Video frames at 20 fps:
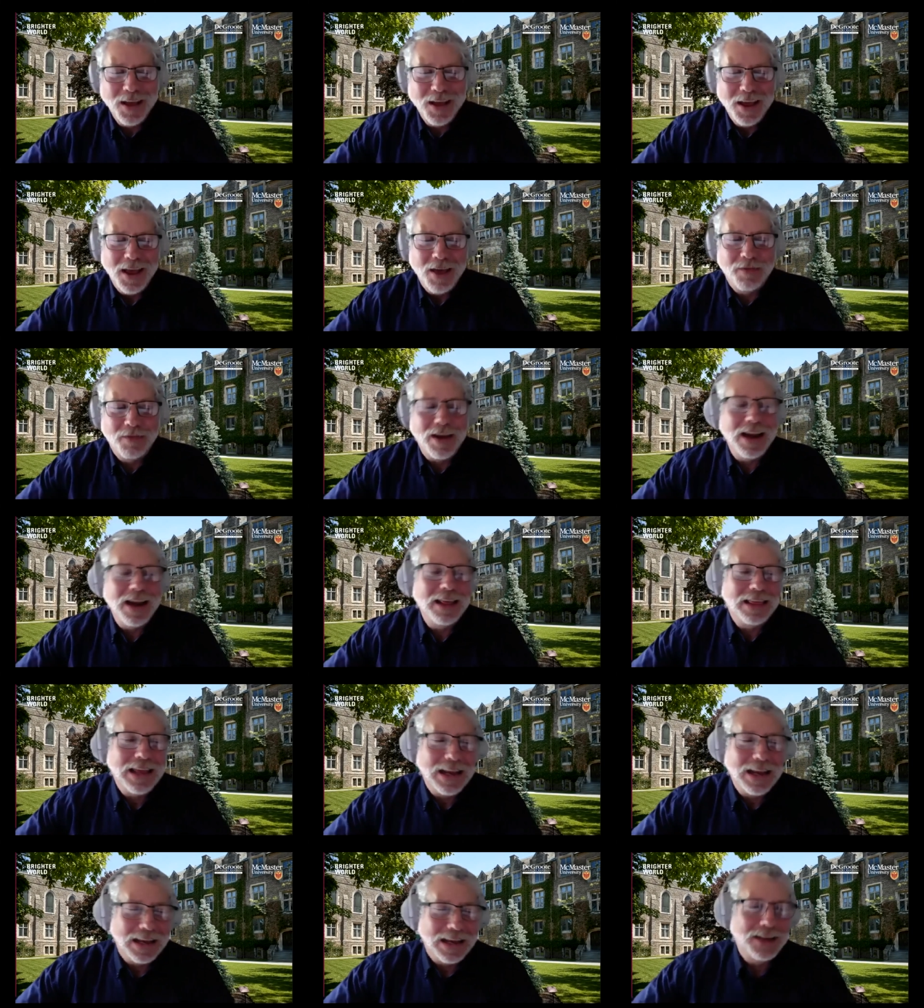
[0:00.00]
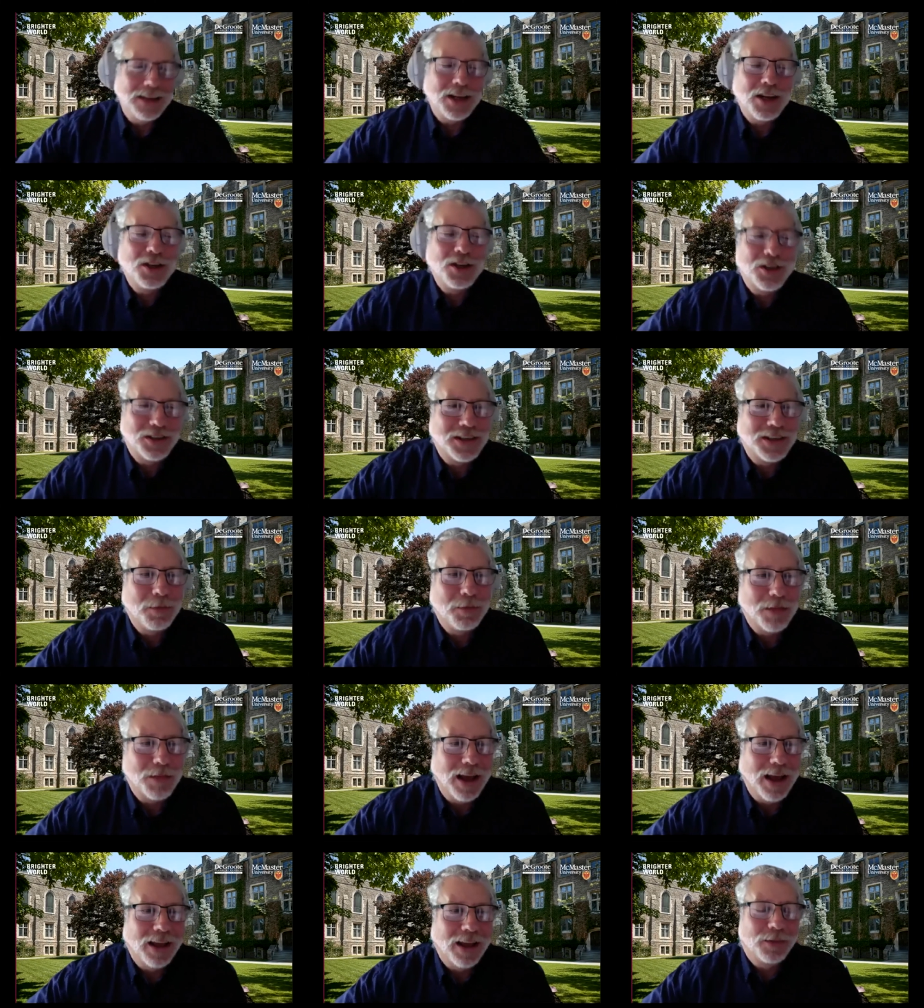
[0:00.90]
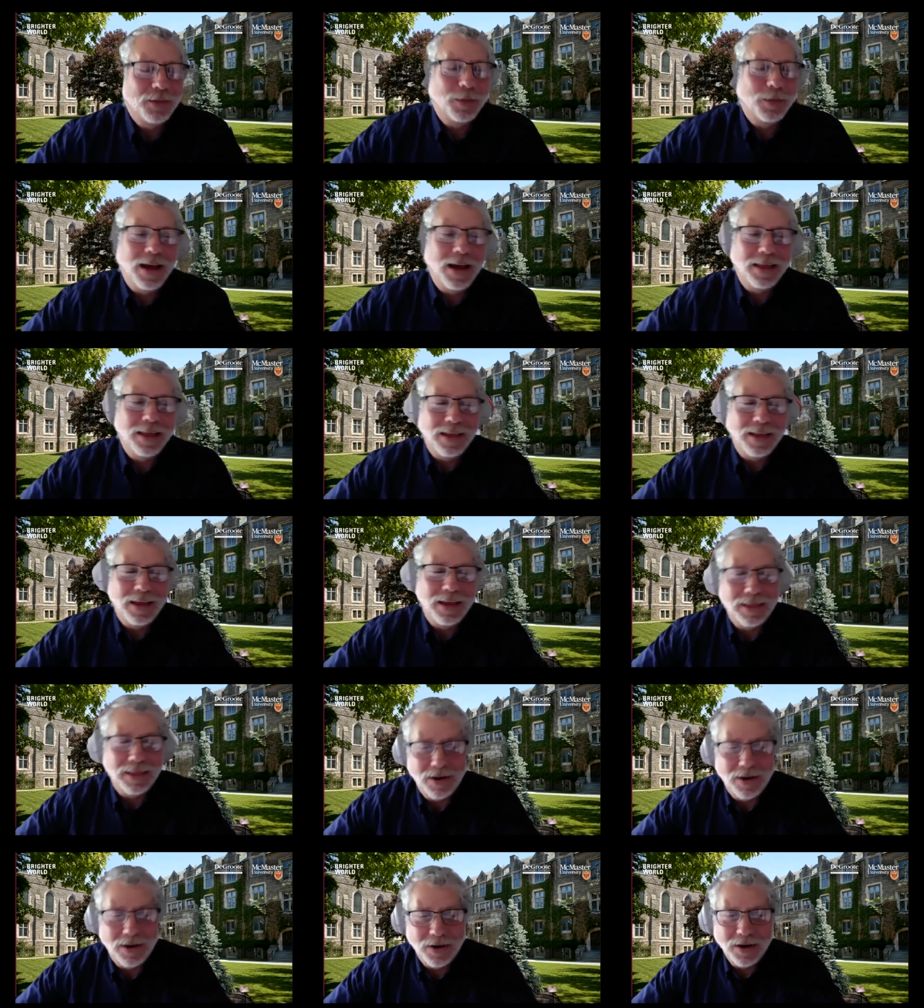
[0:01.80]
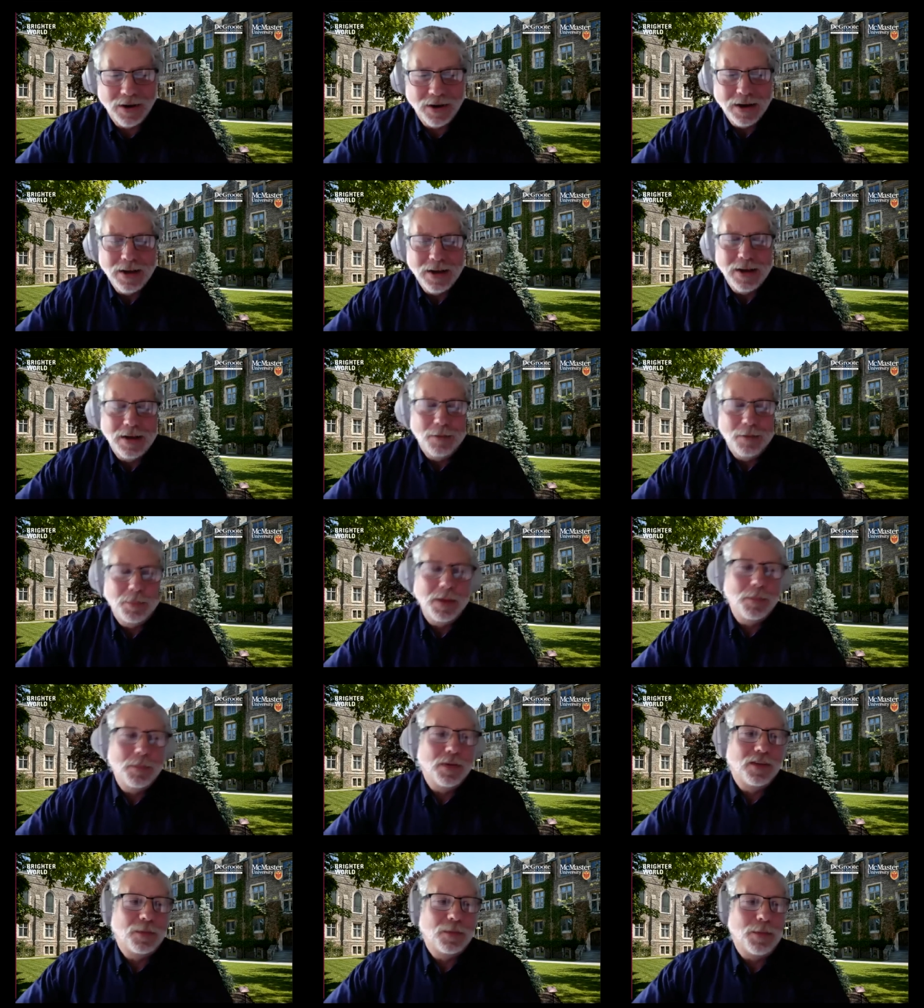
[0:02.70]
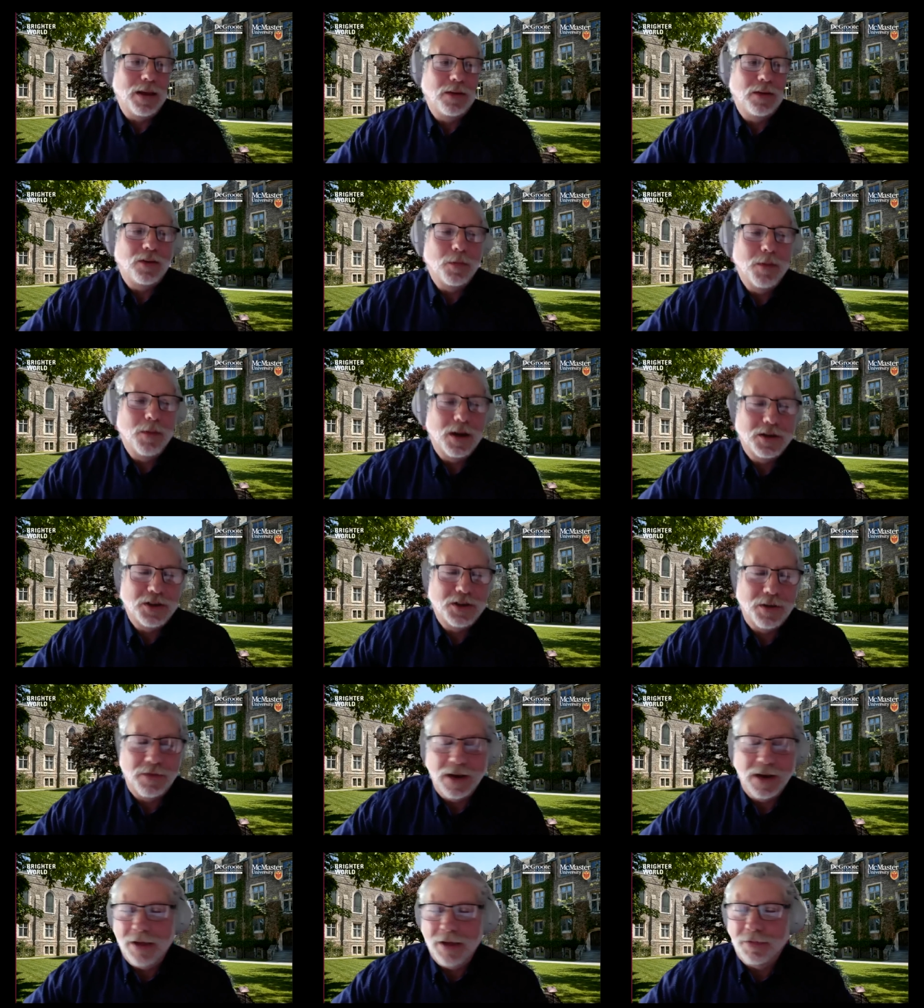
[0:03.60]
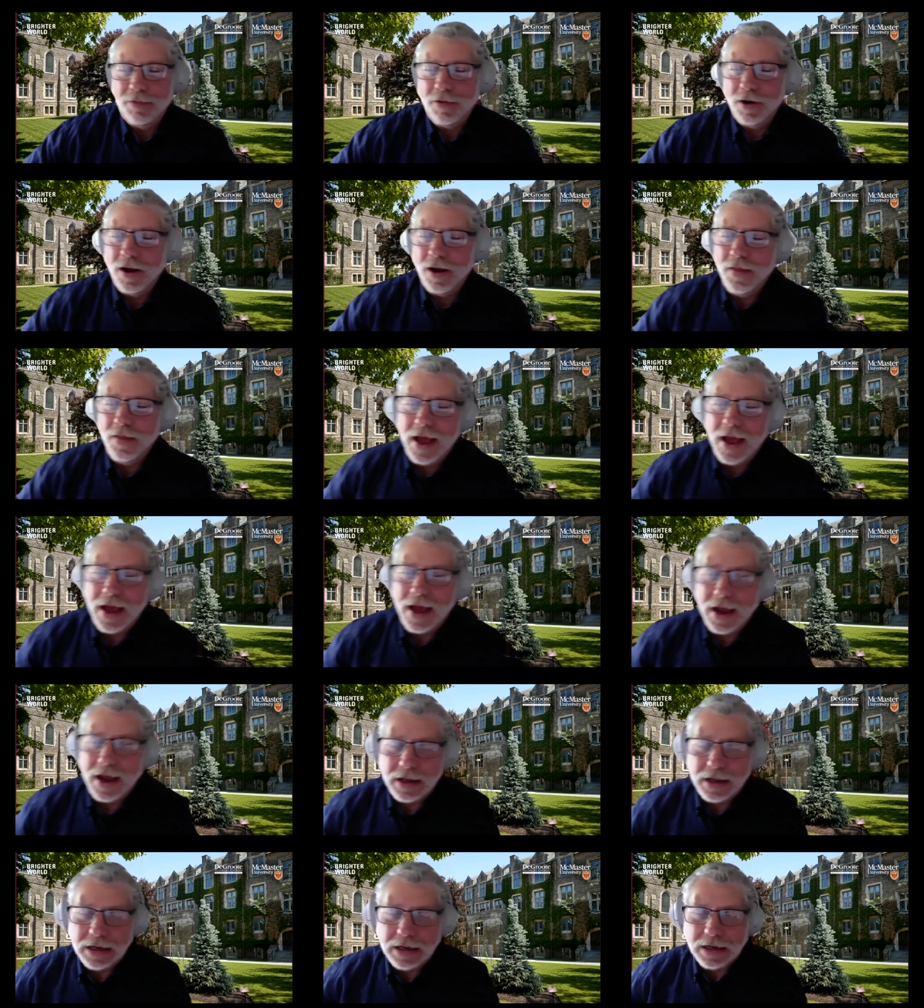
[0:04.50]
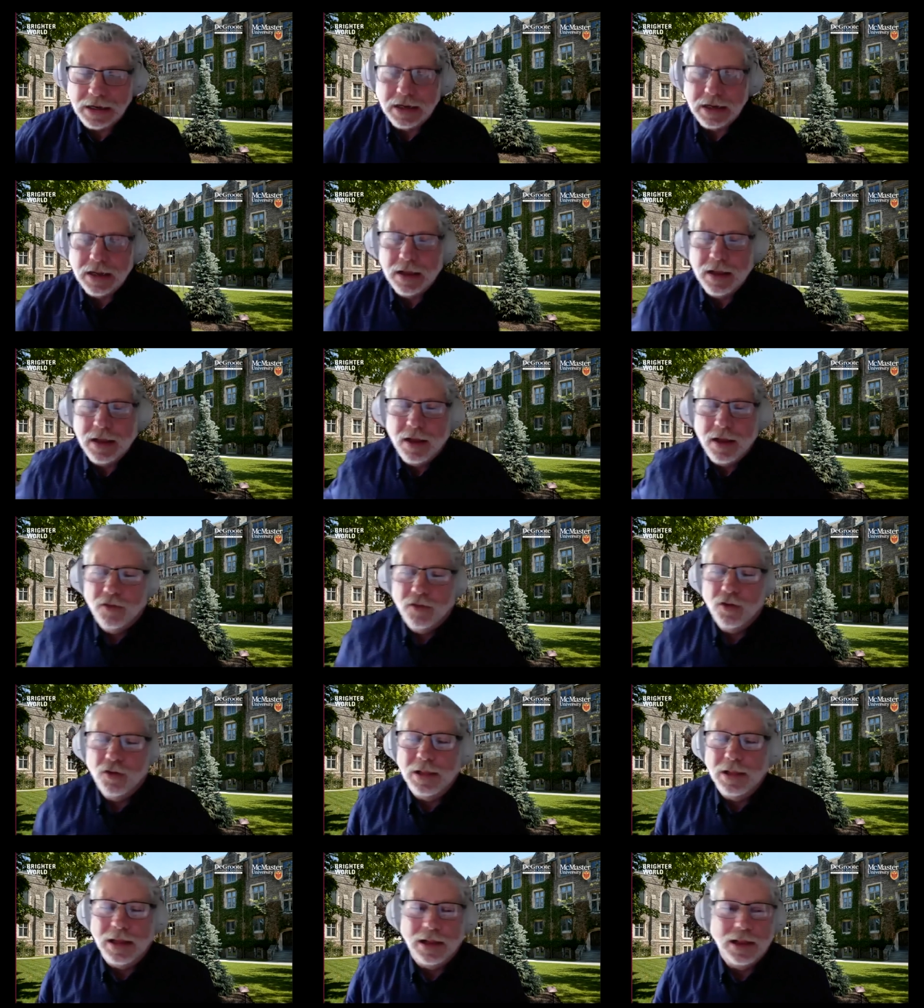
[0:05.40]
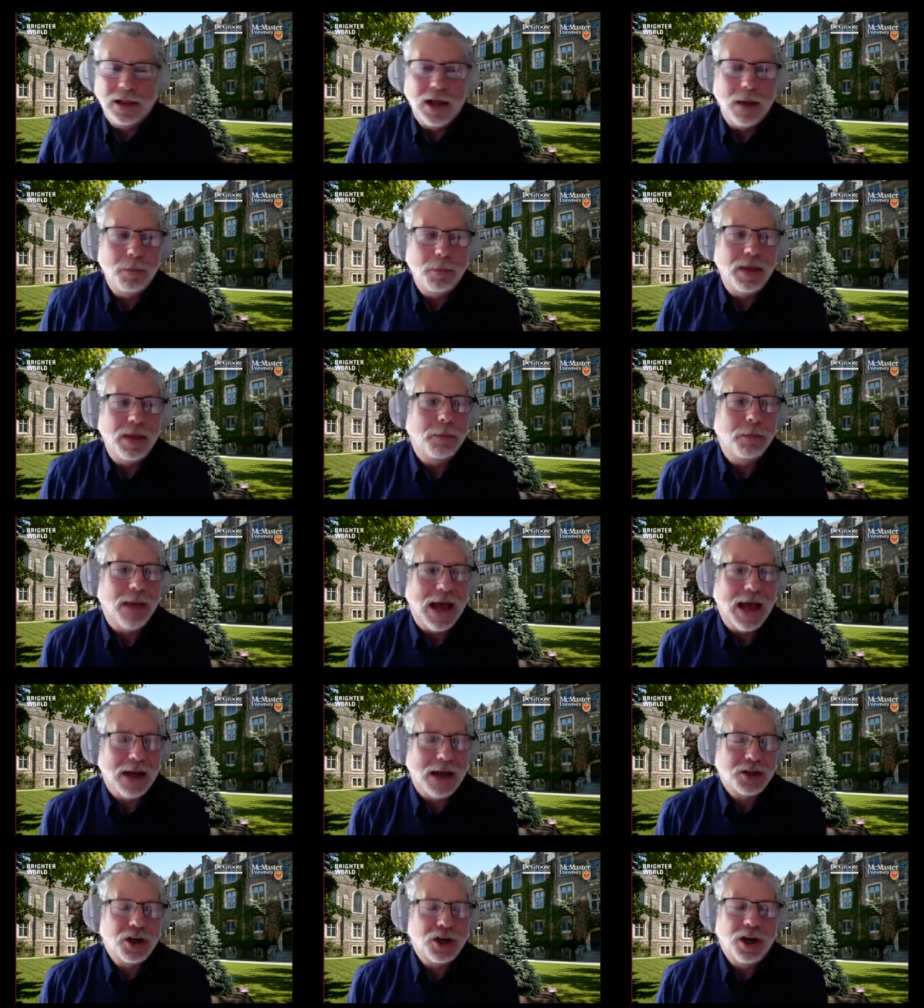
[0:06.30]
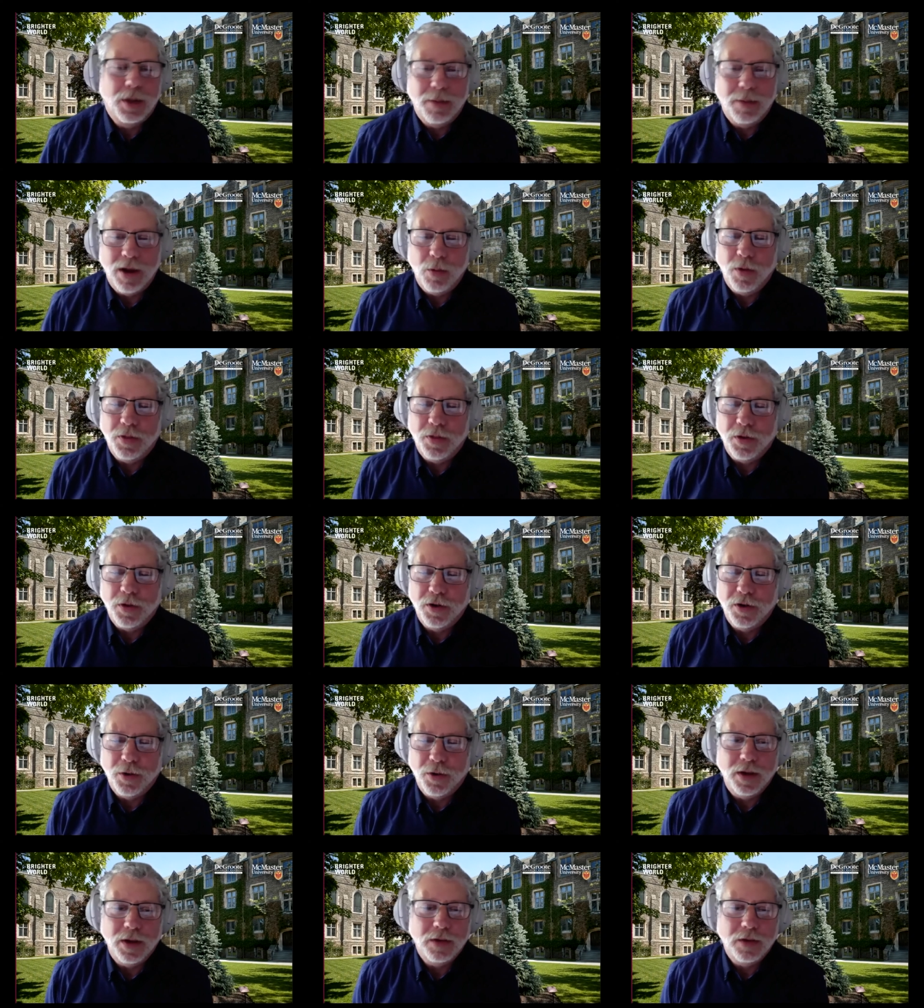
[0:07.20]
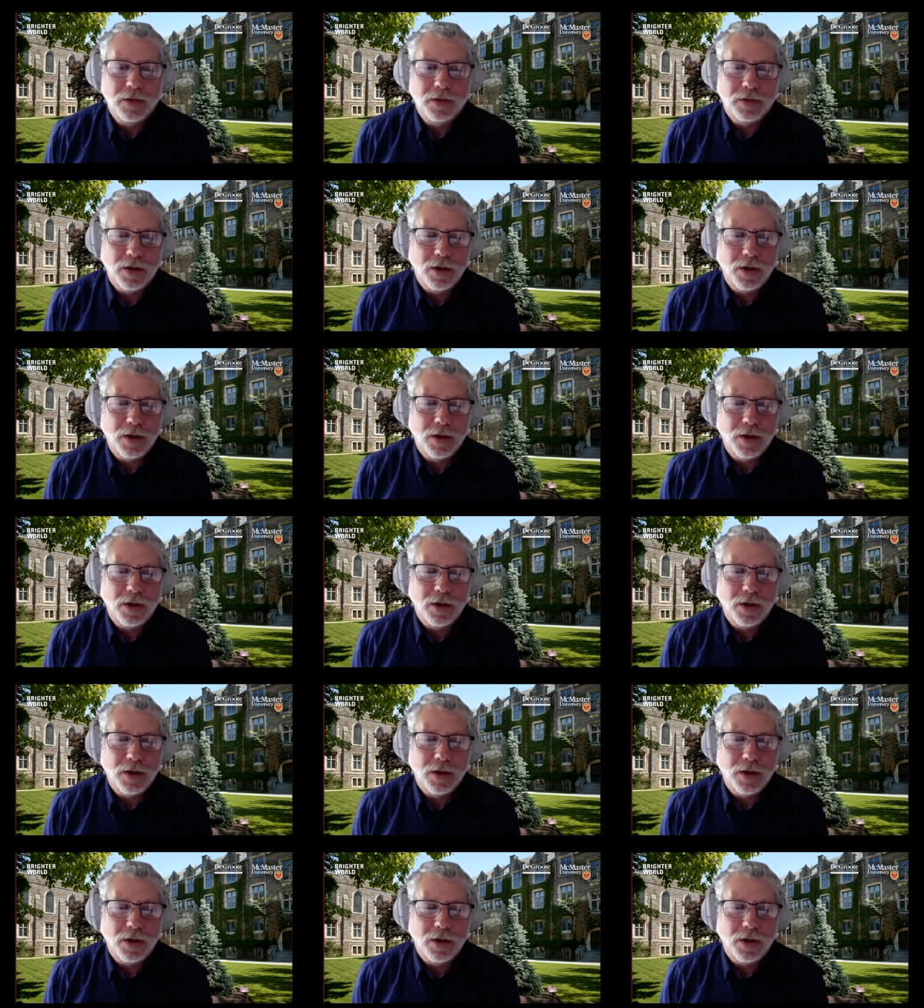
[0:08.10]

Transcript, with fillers: if anything, contingency plans, but I think they're people spend too much of an effort on that and too little on being passionate about what they're doing. So